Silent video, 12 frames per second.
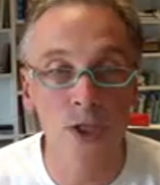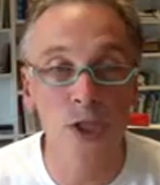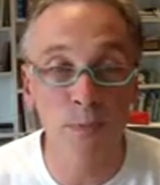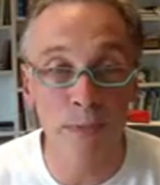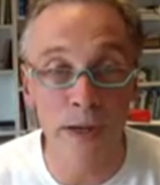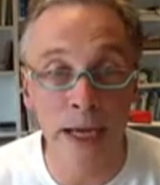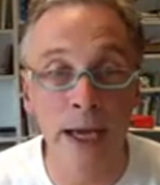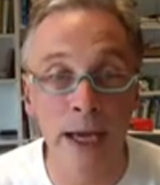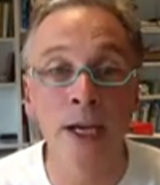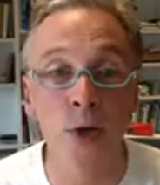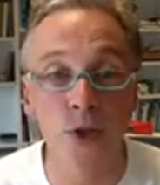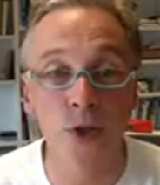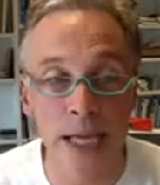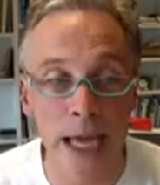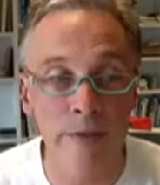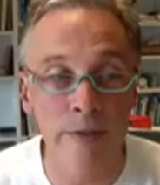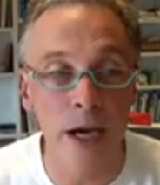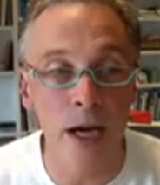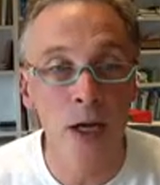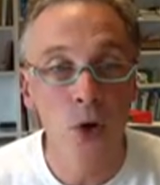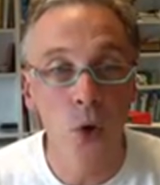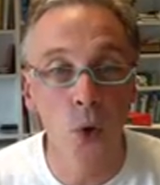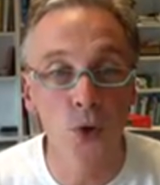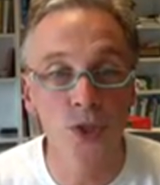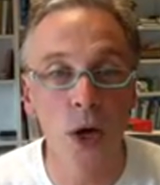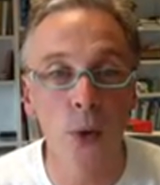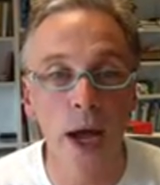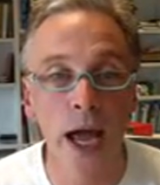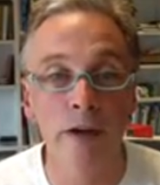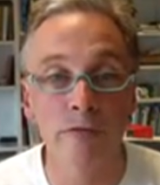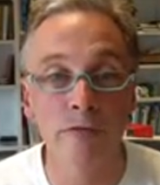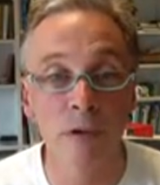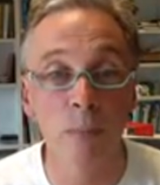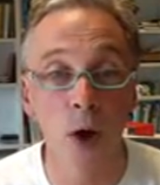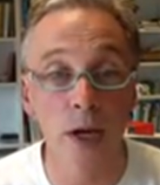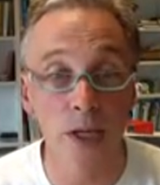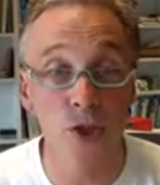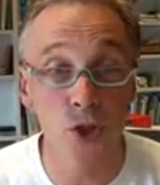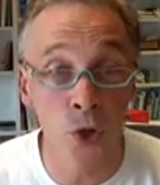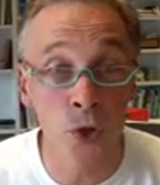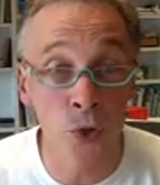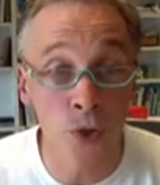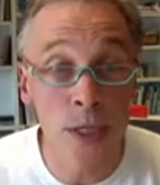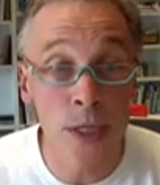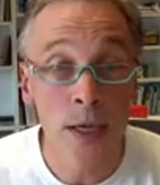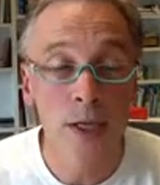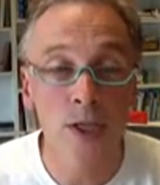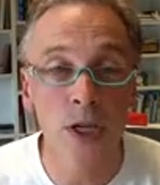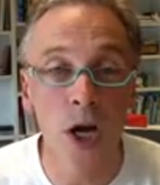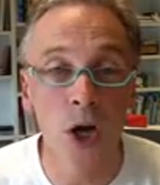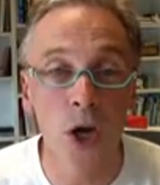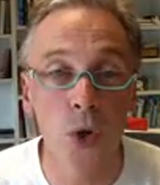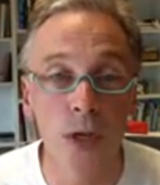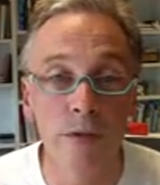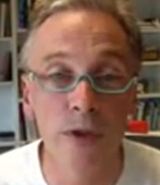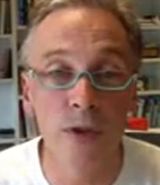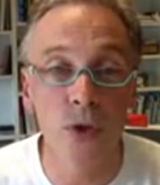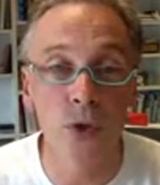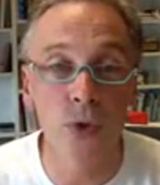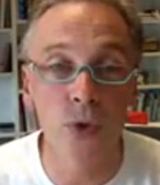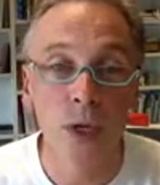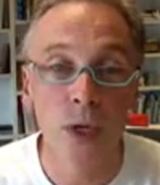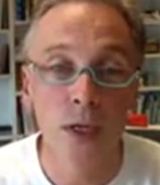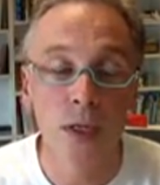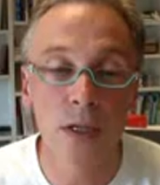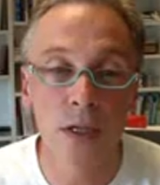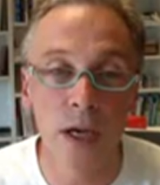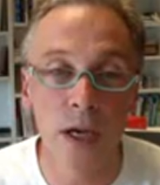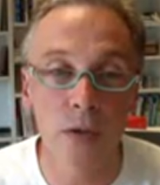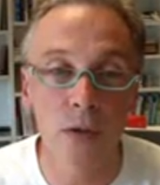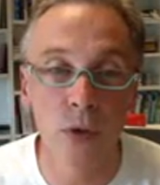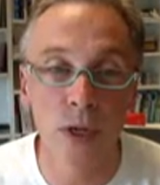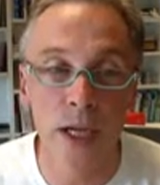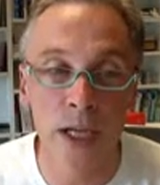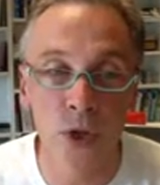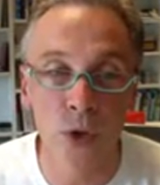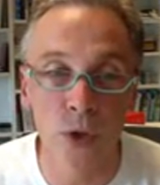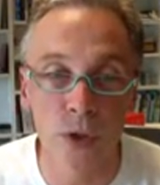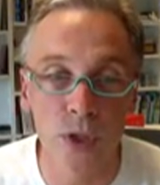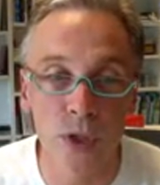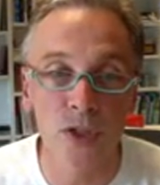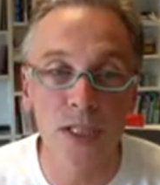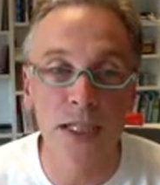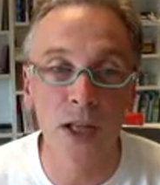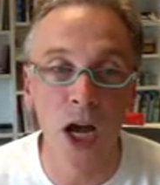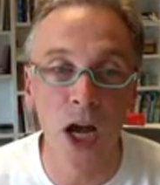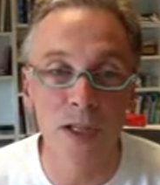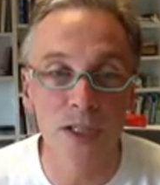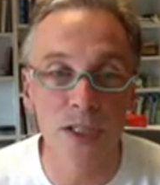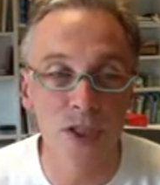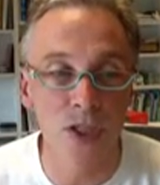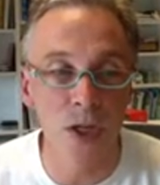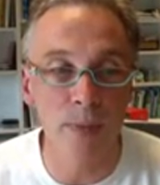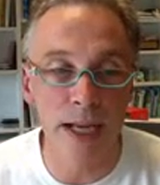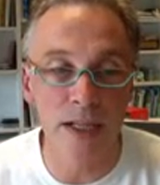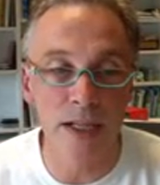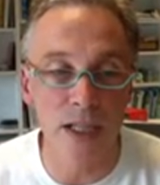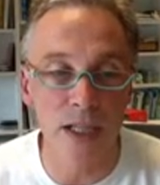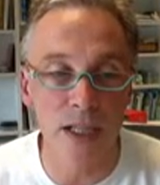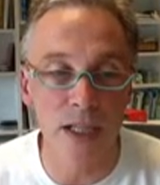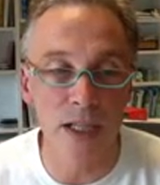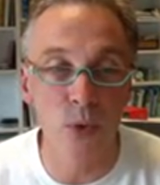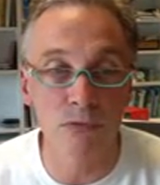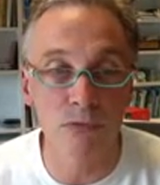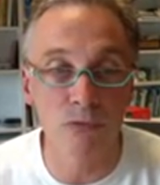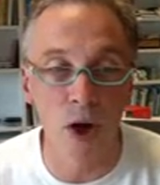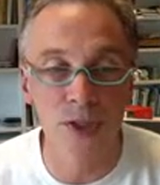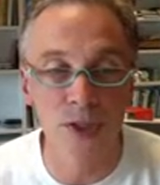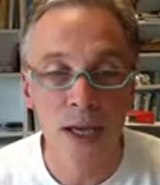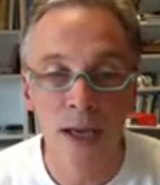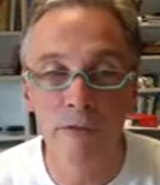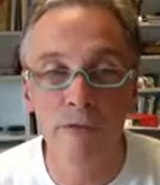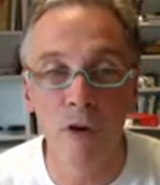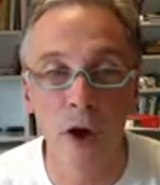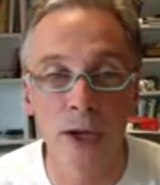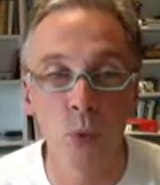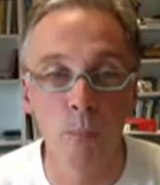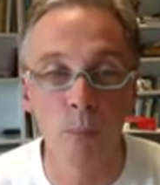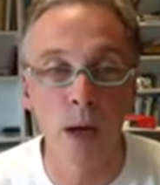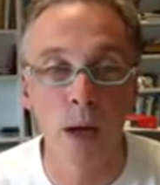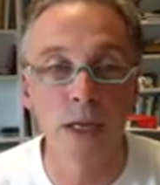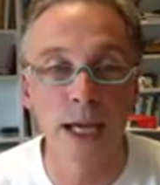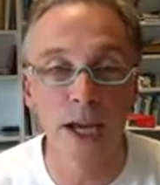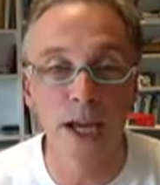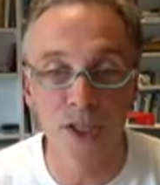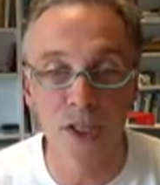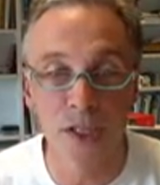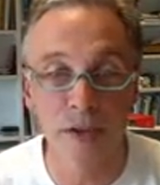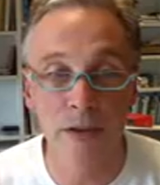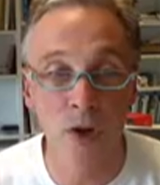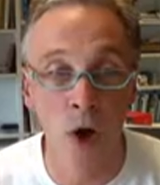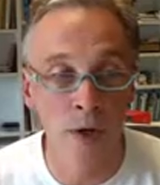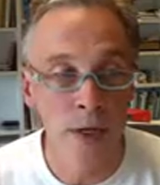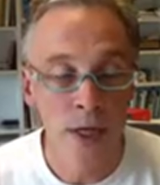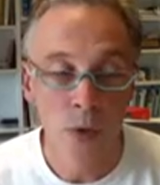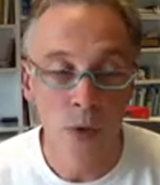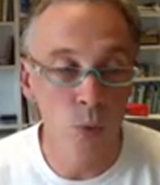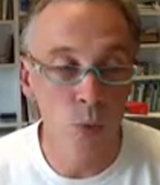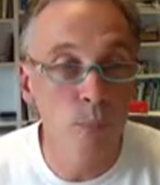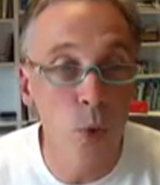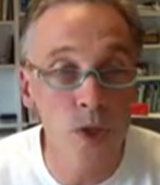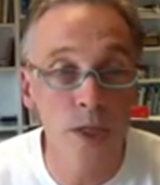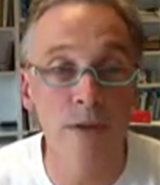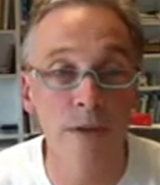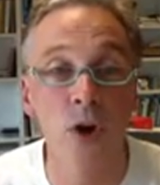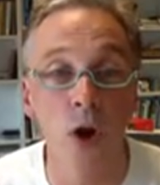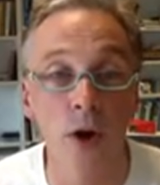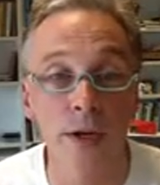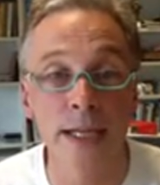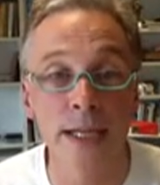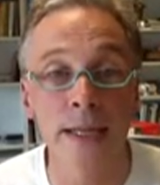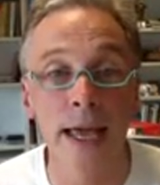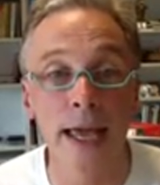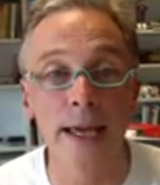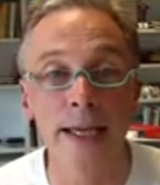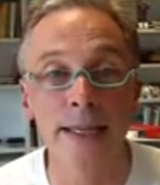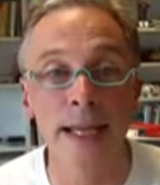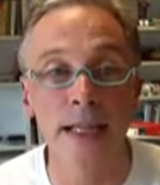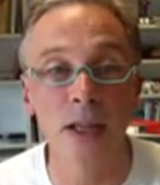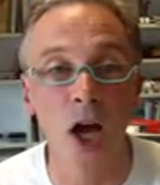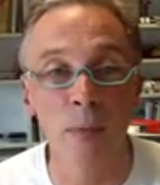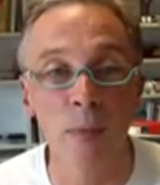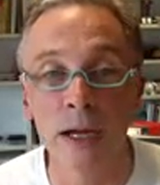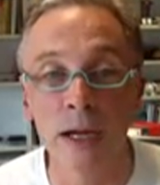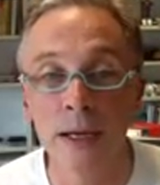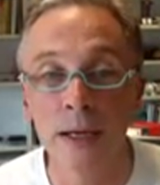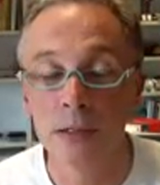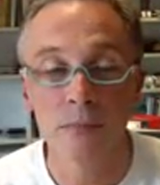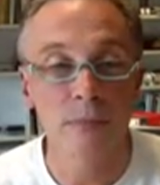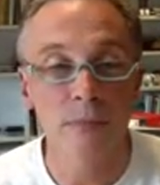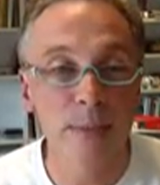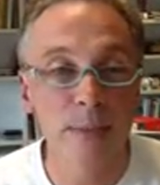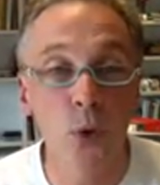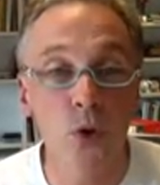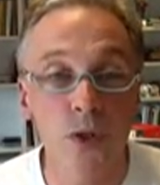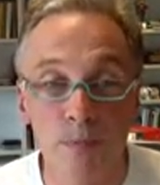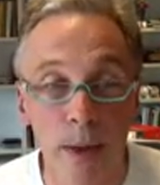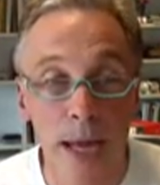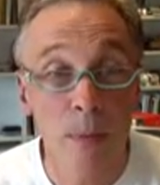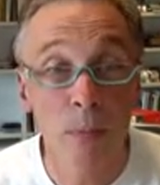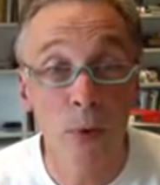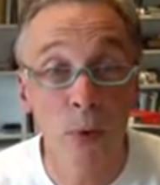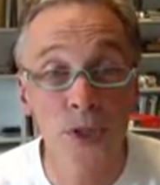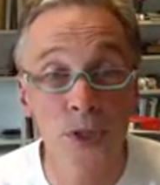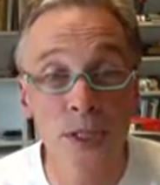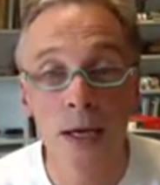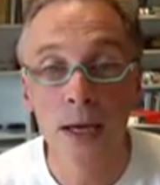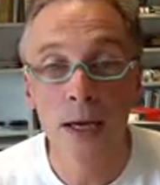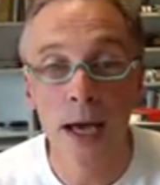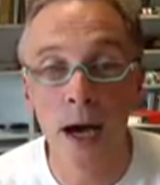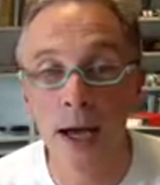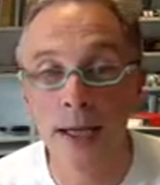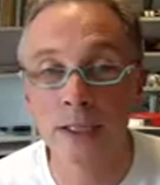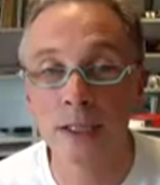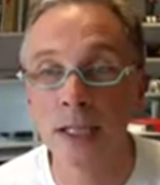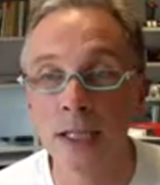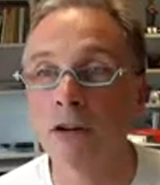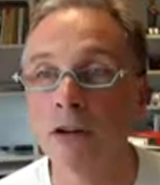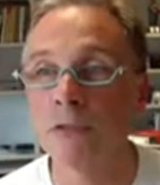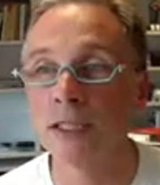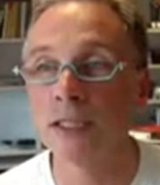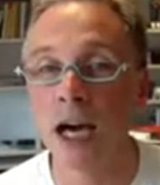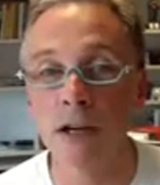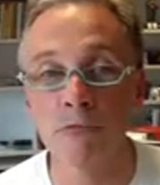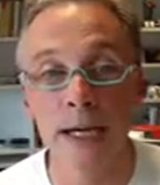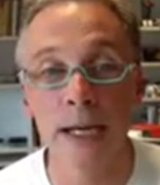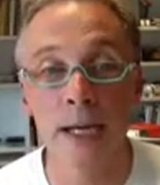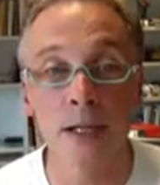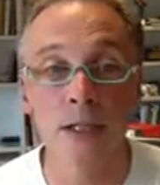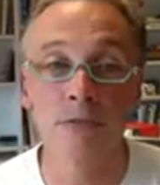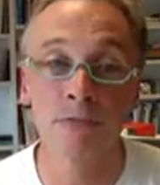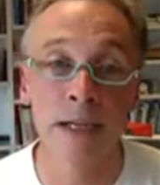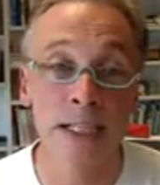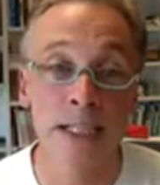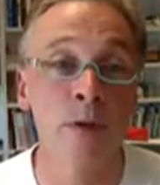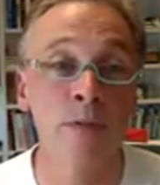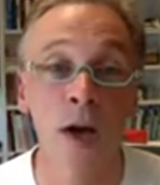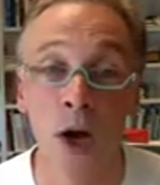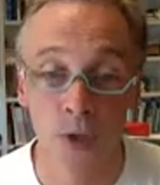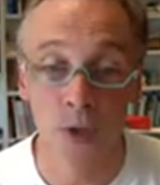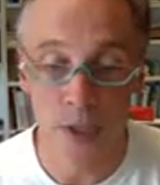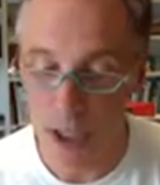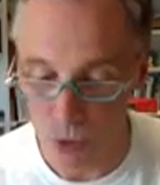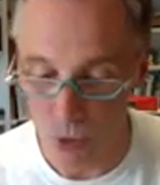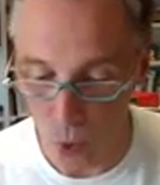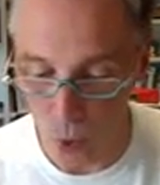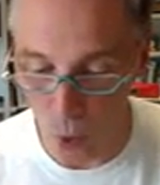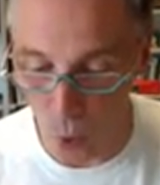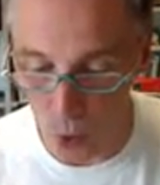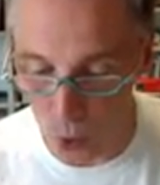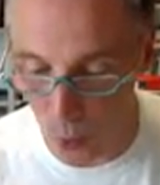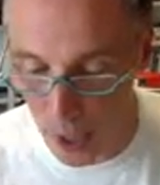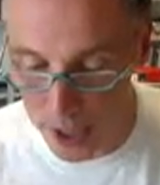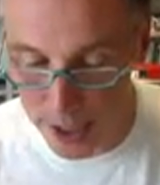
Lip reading: Springer and Elsevier, also have robotics journals. So if you look in your university library system, enter the keyword robots and find what publications they've got, what books they've got in their library, ebooks, paper books, and start reading some of those. These are all good ways